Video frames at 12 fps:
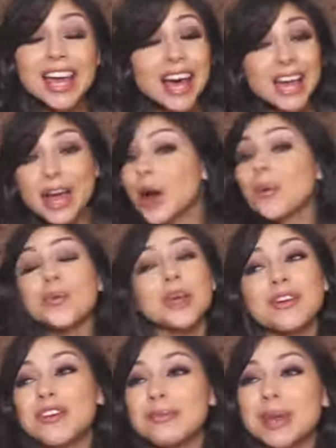night,
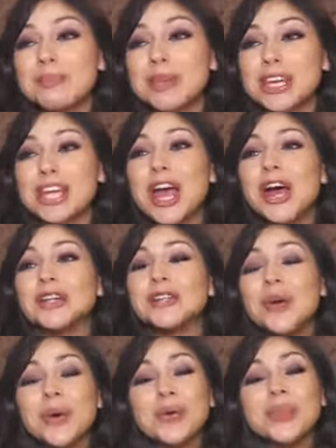whatever it may be.
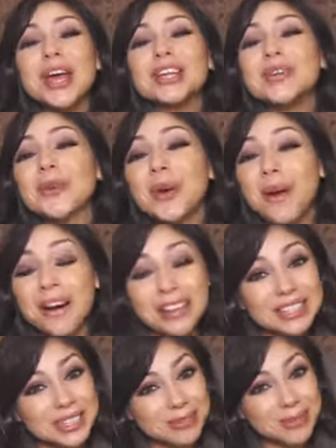Know that you are
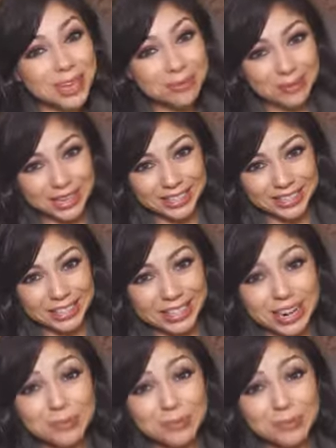awesome and amazing,